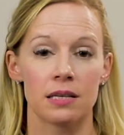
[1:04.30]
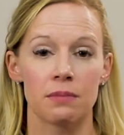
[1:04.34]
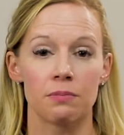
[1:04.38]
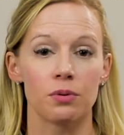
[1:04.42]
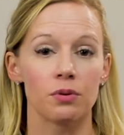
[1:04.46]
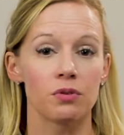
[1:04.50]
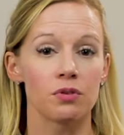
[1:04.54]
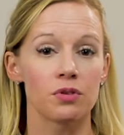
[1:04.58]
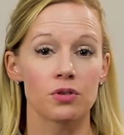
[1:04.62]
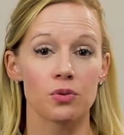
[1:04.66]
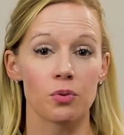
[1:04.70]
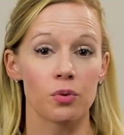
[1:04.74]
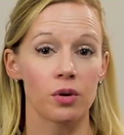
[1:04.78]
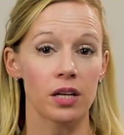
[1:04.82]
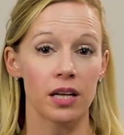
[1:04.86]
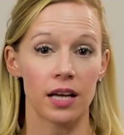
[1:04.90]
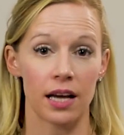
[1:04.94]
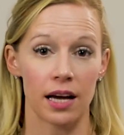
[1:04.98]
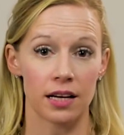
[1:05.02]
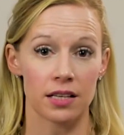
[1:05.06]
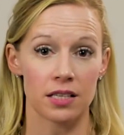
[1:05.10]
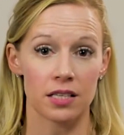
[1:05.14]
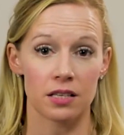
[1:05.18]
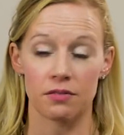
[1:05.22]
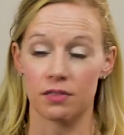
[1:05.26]
simple sorting
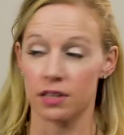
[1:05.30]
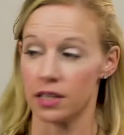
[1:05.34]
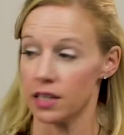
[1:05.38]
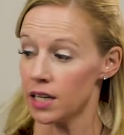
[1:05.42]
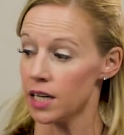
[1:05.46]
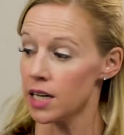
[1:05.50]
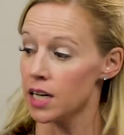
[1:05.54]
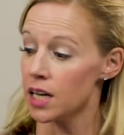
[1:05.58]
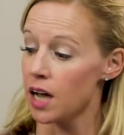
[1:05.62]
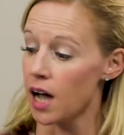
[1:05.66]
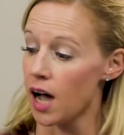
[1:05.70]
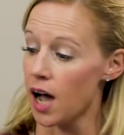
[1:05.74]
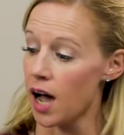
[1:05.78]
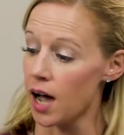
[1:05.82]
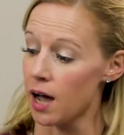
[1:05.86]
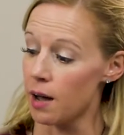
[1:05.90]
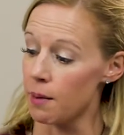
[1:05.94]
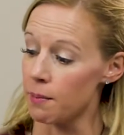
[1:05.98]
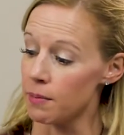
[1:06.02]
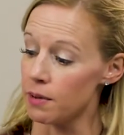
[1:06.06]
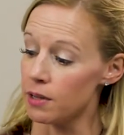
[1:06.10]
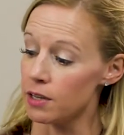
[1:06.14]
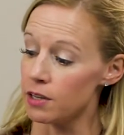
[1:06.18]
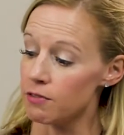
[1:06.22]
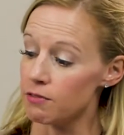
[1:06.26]
activity.
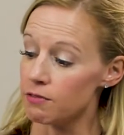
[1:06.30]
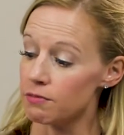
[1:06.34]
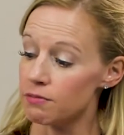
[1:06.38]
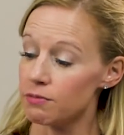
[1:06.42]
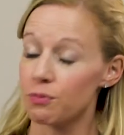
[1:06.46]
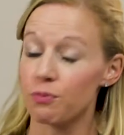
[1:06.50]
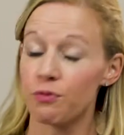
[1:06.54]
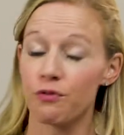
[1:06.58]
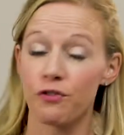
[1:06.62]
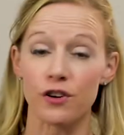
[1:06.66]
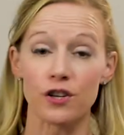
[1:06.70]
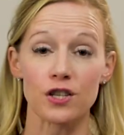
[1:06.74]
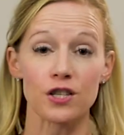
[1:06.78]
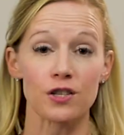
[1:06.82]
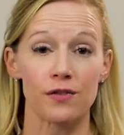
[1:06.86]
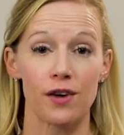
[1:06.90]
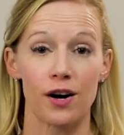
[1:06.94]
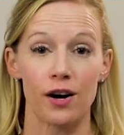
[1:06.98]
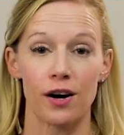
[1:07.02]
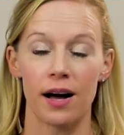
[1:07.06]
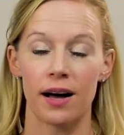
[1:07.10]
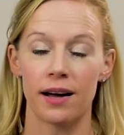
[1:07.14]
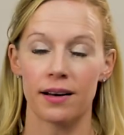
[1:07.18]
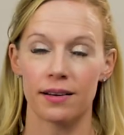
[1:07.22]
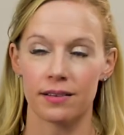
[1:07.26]
First of
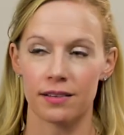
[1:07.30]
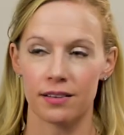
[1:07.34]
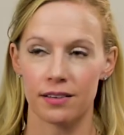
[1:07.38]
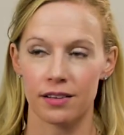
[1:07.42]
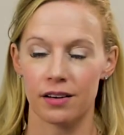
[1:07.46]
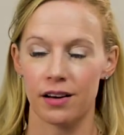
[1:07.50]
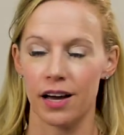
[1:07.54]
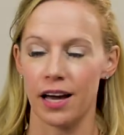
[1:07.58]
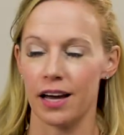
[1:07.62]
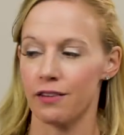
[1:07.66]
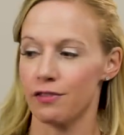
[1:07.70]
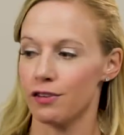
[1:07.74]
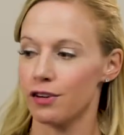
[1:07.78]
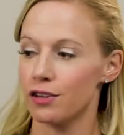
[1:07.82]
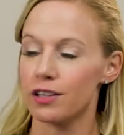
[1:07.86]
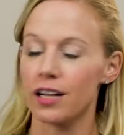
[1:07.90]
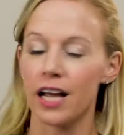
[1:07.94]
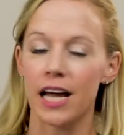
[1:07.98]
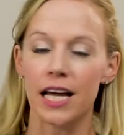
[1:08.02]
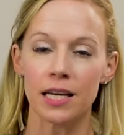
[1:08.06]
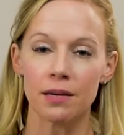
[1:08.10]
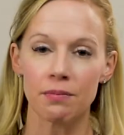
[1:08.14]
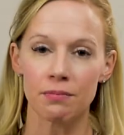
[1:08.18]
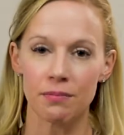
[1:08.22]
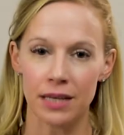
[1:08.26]
all, okay, if you're
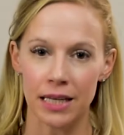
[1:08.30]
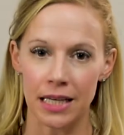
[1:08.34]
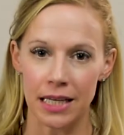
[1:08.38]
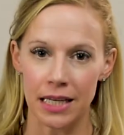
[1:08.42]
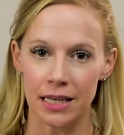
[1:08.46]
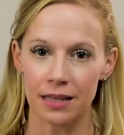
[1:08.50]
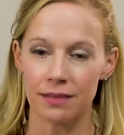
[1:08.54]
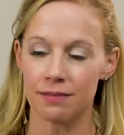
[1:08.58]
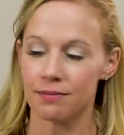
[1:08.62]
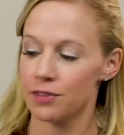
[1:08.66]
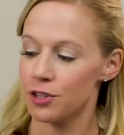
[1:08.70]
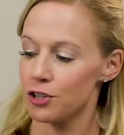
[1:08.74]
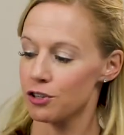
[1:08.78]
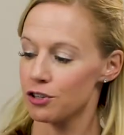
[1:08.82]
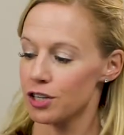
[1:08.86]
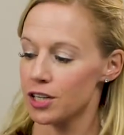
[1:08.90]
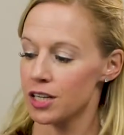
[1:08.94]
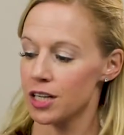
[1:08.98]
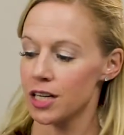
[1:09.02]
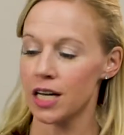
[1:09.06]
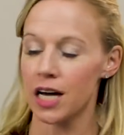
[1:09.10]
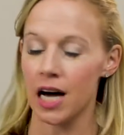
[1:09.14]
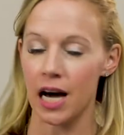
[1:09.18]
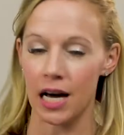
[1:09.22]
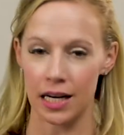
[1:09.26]
like me, you're
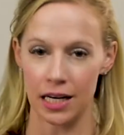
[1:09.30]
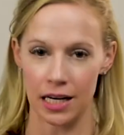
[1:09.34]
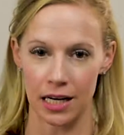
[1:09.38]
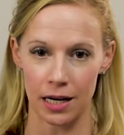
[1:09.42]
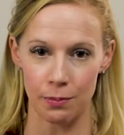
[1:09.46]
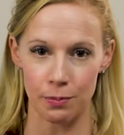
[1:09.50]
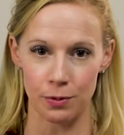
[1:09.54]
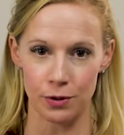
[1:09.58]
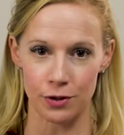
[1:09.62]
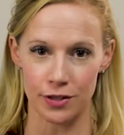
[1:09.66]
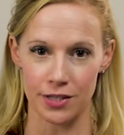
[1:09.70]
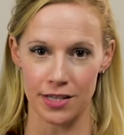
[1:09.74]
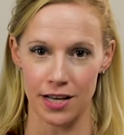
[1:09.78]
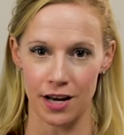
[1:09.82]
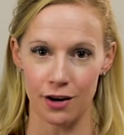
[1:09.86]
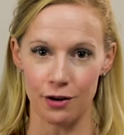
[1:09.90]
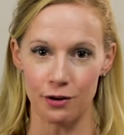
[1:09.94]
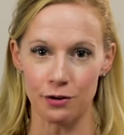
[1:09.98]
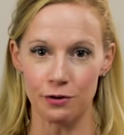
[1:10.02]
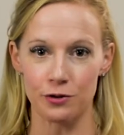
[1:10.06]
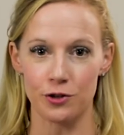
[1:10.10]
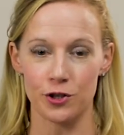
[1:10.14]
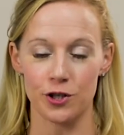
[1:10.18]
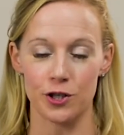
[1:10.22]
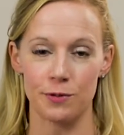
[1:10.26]
gonna cut it up
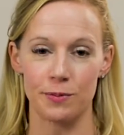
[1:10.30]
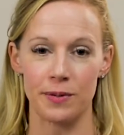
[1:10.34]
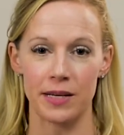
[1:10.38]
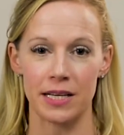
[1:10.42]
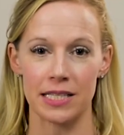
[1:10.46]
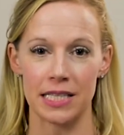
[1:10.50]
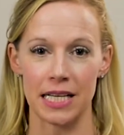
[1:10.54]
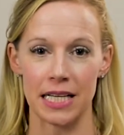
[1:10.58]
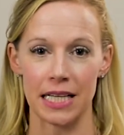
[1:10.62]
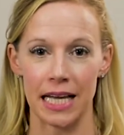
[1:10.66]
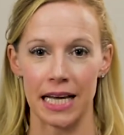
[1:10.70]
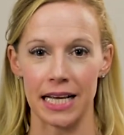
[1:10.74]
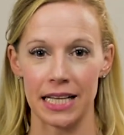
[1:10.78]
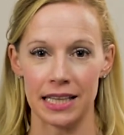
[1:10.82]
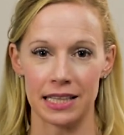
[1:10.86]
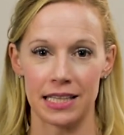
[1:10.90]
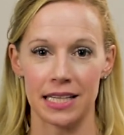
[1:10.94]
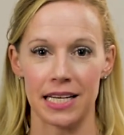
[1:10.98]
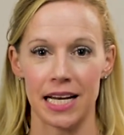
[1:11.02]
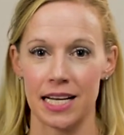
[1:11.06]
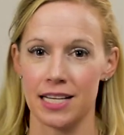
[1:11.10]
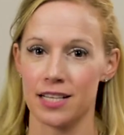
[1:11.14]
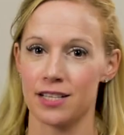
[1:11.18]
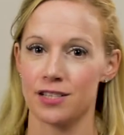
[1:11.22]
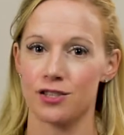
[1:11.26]
yourself just because I like the
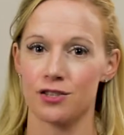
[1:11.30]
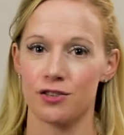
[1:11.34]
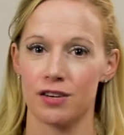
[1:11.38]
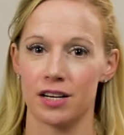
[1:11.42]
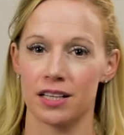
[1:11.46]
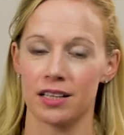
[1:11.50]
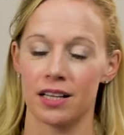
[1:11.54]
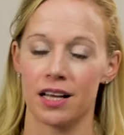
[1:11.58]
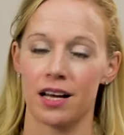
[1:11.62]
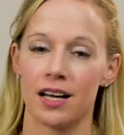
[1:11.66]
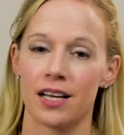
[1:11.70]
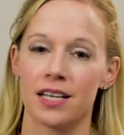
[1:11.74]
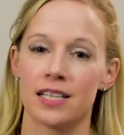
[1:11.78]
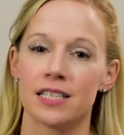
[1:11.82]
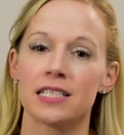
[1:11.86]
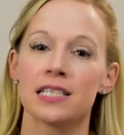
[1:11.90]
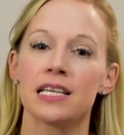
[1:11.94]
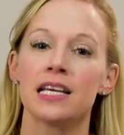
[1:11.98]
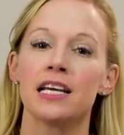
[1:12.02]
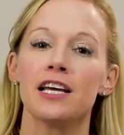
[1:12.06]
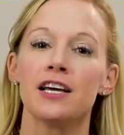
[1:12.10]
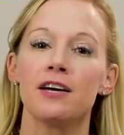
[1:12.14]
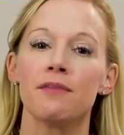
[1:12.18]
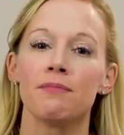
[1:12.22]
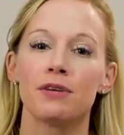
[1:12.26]
nice straight lines,
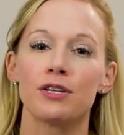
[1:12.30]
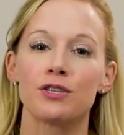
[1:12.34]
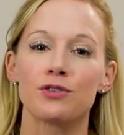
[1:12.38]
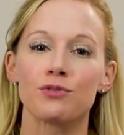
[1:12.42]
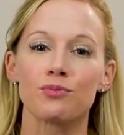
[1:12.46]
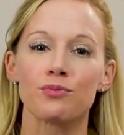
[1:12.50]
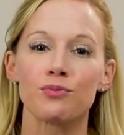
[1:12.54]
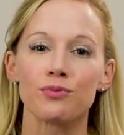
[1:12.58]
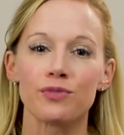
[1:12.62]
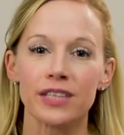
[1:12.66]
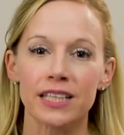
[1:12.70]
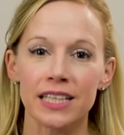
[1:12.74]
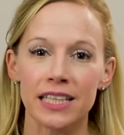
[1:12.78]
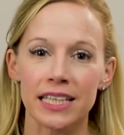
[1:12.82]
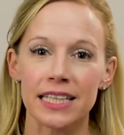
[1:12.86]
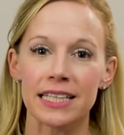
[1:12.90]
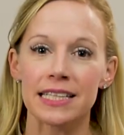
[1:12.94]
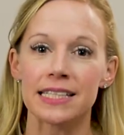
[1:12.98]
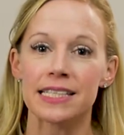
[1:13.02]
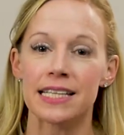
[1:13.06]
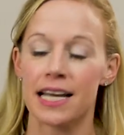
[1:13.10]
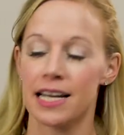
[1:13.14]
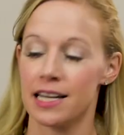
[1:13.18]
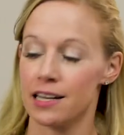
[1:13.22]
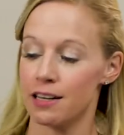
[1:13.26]
but it's really
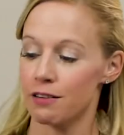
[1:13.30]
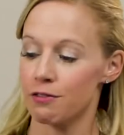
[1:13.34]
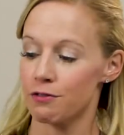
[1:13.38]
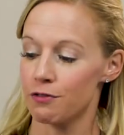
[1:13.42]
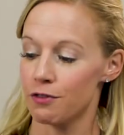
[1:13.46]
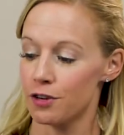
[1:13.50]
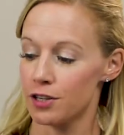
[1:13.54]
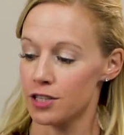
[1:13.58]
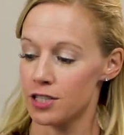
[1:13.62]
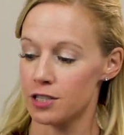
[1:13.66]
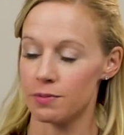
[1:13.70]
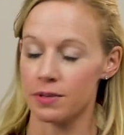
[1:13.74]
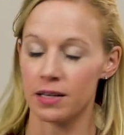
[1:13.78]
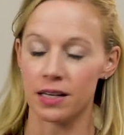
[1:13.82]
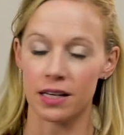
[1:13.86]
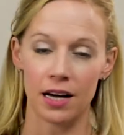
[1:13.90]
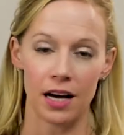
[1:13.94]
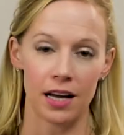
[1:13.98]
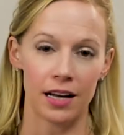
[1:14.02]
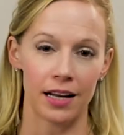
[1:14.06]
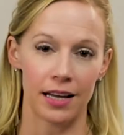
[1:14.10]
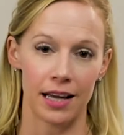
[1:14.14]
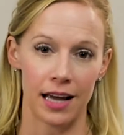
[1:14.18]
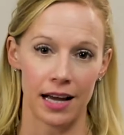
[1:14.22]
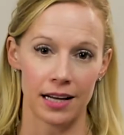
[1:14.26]
intended for it to be a
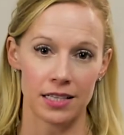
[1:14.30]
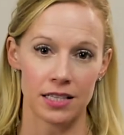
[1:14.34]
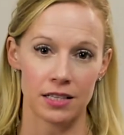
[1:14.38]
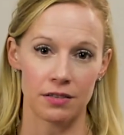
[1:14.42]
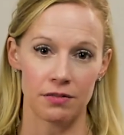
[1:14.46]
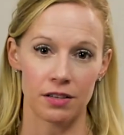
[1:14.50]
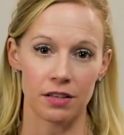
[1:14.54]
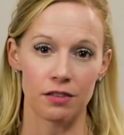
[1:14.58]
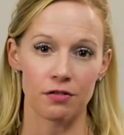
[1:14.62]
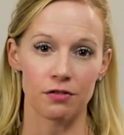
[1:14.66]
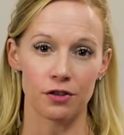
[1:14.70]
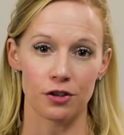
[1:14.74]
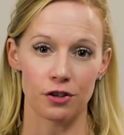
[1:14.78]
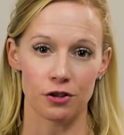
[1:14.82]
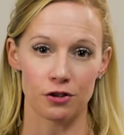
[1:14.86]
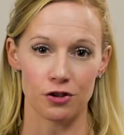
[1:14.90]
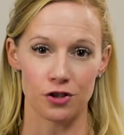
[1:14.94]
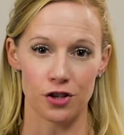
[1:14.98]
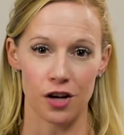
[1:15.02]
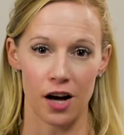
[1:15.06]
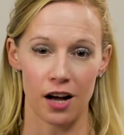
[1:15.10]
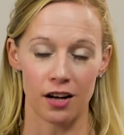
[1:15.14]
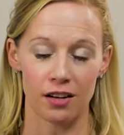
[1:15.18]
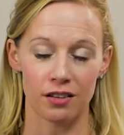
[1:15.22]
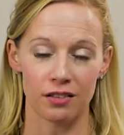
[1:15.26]
cutting activity for your
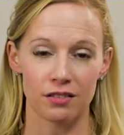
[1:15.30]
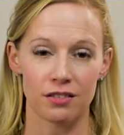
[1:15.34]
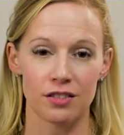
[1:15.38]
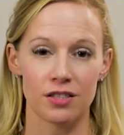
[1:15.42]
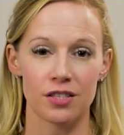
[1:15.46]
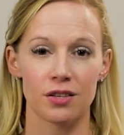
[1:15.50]
child.